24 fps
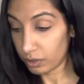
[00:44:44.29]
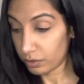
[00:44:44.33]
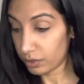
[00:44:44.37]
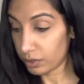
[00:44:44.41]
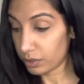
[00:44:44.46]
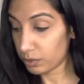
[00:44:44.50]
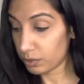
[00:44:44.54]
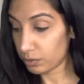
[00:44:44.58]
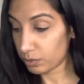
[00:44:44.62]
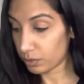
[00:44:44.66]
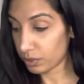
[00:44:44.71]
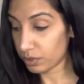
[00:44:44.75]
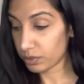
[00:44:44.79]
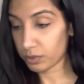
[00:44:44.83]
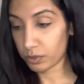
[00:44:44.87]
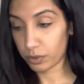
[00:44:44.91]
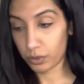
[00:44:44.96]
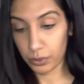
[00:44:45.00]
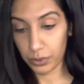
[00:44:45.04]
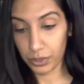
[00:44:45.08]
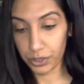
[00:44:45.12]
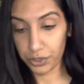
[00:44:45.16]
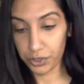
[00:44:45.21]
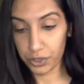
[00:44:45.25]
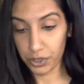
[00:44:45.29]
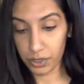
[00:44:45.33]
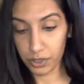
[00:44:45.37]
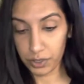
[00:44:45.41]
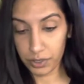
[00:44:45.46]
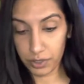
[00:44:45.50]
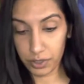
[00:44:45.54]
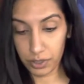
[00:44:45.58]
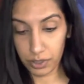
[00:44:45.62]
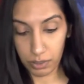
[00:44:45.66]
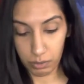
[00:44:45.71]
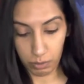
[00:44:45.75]
That's, that's
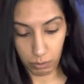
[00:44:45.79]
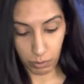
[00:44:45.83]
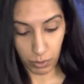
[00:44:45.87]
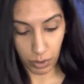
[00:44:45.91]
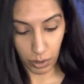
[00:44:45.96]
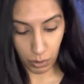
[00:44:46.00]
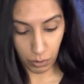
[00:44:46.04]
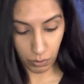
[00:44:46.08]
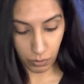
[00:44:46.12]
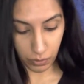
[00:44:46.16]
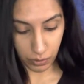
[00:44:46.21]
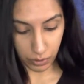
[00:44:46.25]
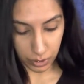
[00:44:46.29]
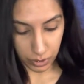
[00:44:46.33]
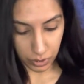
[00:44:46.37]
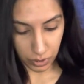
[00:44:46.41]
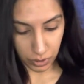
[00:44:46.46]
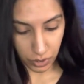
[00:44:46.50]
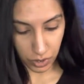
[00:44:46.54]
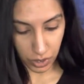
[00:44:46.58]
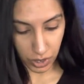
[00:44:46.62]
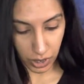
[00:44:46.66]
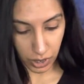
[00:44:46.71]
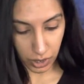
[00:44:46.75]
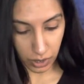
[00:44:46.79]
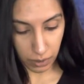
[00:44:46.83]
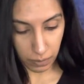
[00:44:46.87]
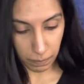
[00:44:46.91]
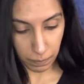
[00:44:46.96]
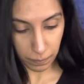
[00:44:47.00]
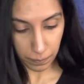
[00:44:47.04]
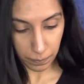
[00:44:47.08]
gorgeous. That's beautiful energy.